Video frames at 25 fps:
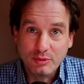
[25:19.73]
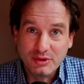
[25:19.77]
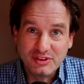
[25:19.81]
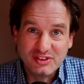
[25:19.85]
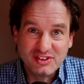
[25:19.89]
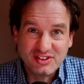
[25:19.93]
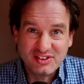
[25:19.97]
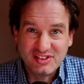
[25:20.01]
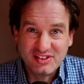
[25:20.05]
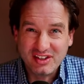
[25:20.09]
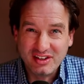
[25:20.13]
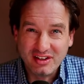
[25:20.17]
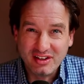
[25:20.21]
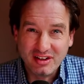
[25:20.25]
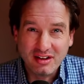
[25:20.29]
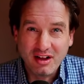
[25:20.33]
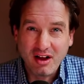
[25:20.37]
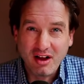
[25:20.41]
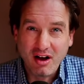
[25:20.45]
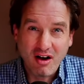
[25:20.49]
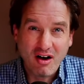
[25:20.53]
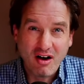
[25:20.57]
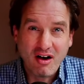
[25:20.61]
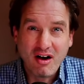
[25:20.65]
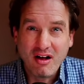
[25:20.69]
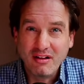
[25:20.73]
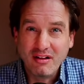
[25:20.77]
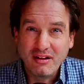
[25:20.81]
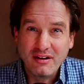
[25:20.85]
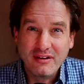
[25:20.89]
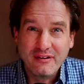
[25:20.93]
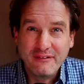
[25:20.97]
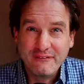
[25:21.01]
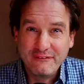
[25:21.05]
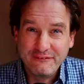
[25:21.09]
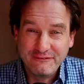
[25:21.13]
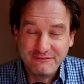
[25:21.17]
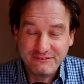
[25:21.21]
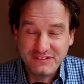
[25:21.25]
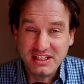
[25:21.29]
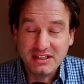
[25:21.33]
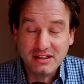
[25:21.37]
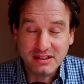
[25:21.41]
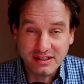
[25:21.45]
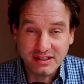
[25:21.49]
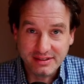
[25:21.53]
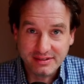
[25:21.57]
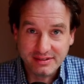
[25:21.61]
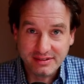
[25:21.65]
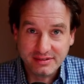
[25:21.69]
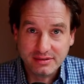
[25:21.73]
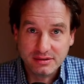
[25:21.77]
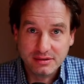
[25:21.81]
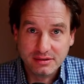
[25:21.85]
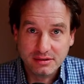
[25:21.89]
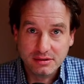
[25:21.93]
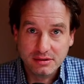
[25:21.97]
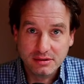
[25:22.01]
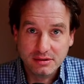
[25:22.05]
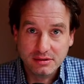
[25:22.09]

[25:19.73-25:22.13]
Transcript: We still all feel it.